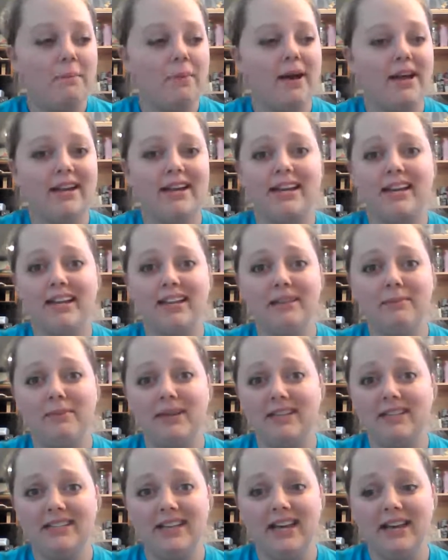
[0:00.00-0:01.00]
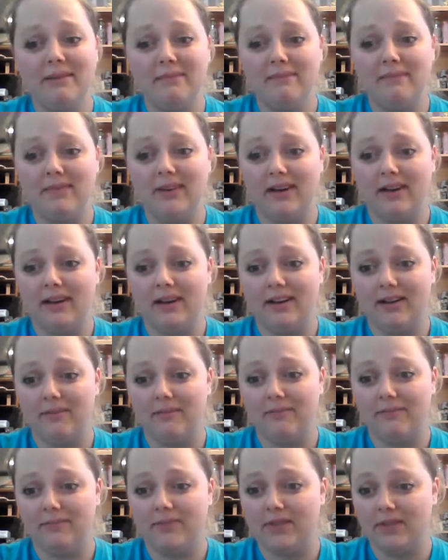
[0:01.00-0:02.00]
But in the meantime,
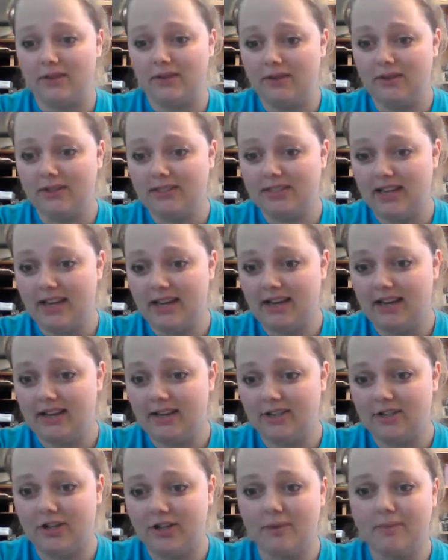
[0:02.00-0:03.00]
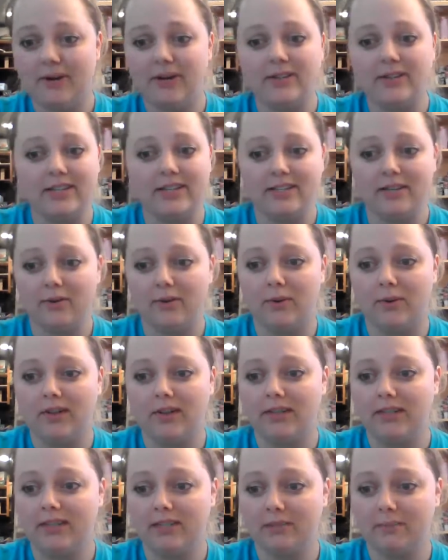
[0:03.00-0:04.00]
so it looks like ShareBear says the
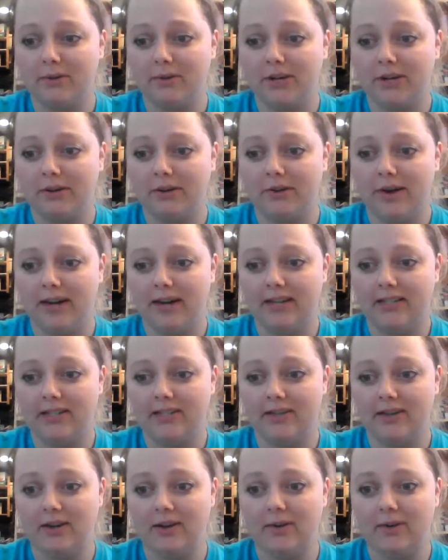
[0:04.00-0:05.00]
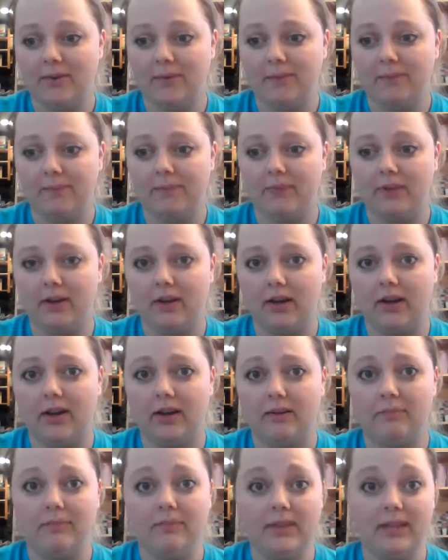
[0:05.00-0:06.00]
quality is pretty great. So
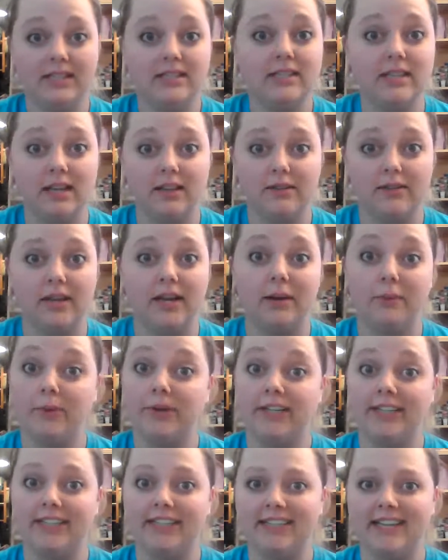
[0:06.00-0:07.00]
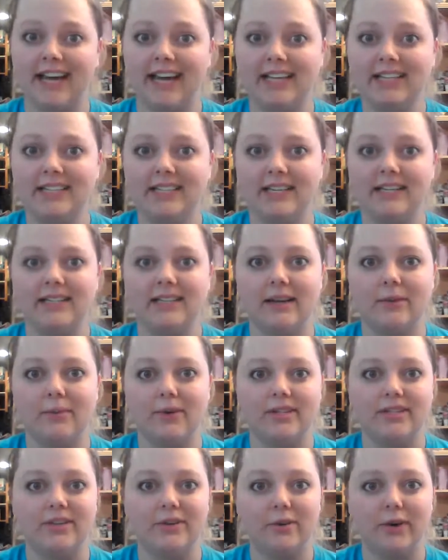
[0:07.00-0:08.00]
that's the other thing I wanted to test is I
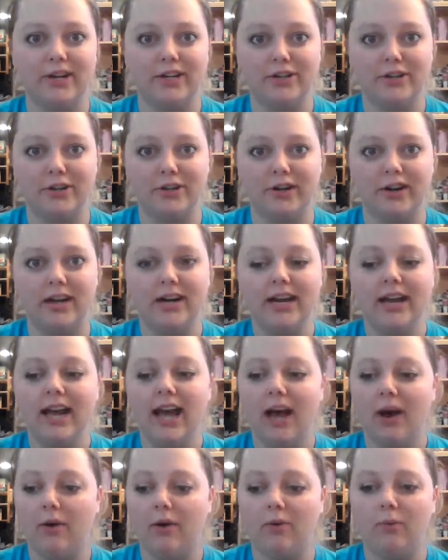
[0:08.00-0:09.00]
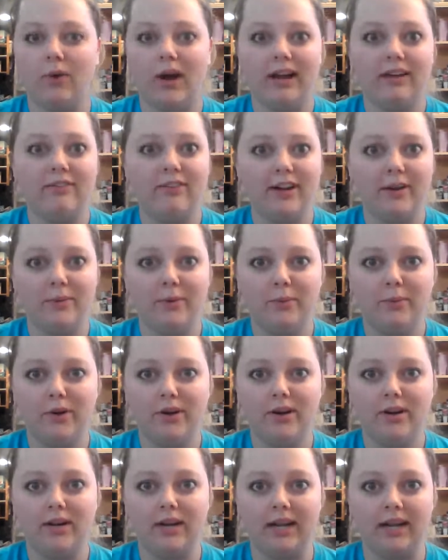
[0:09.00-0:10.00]
wasn't quite sure how our Wi-Fi would
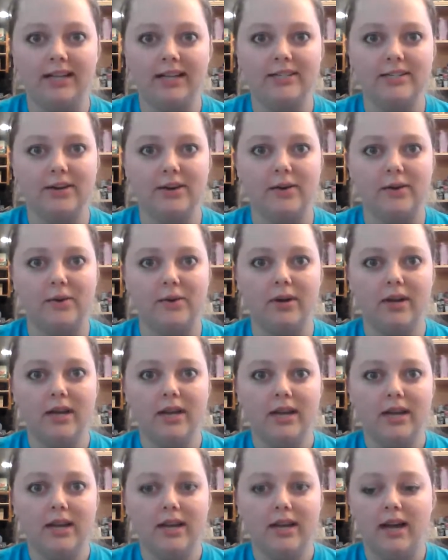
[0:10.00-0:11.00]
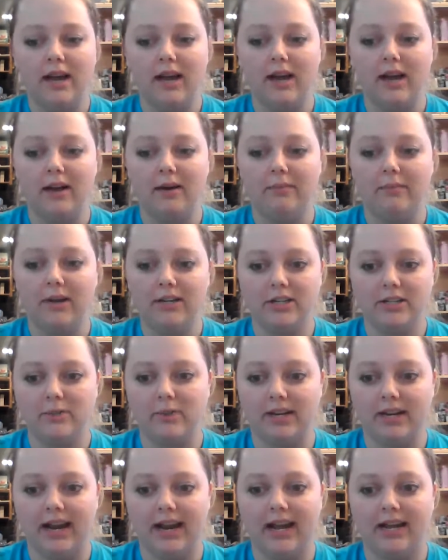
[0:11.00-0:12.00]
work. And so I just
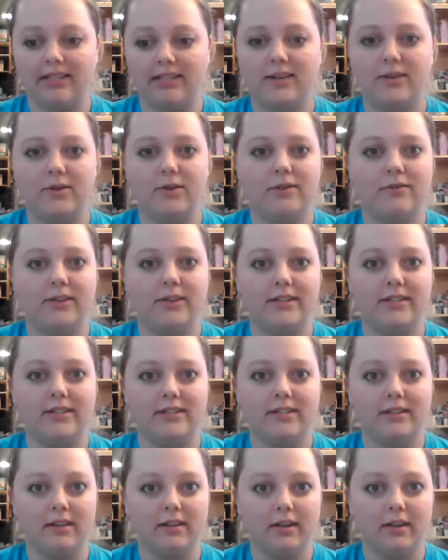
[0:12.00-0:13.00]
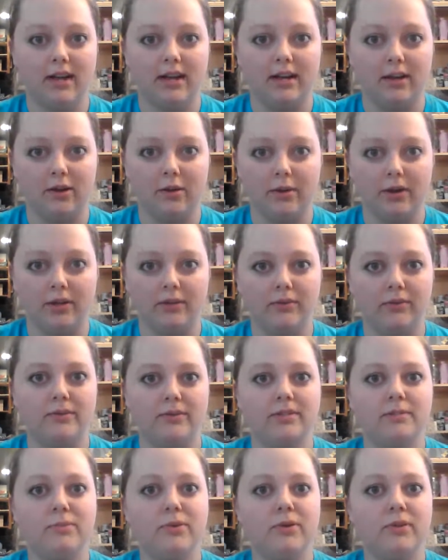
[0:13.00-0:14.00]
wanted to ask you if it's kind of going
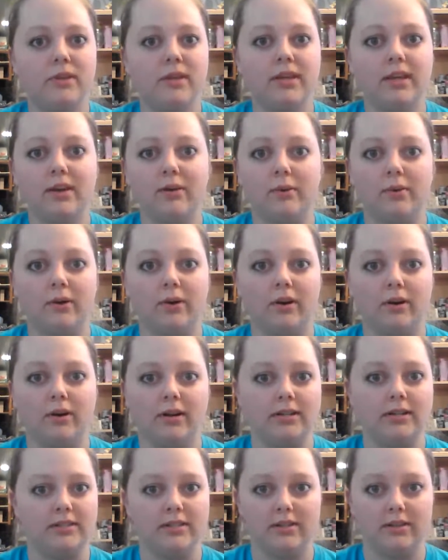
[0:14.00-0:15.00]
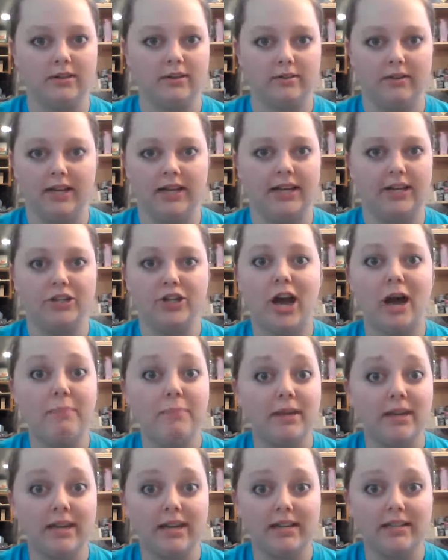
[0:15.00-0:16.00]
through smoothly or is there any
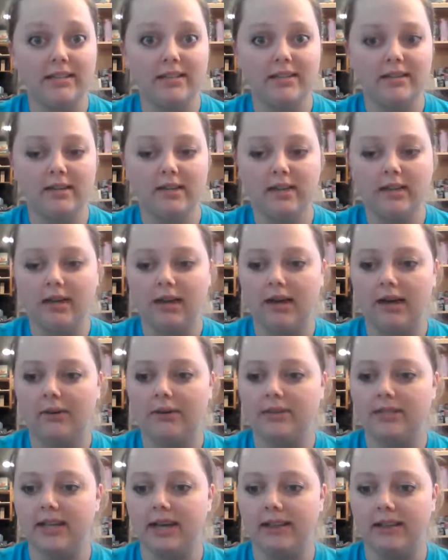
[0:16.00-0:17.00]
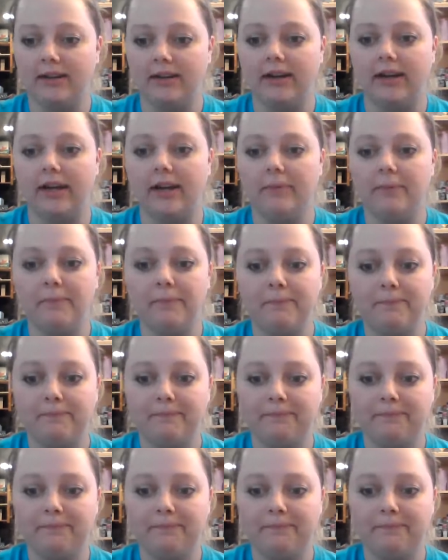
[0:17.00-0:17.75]
choppiness? How is that looking?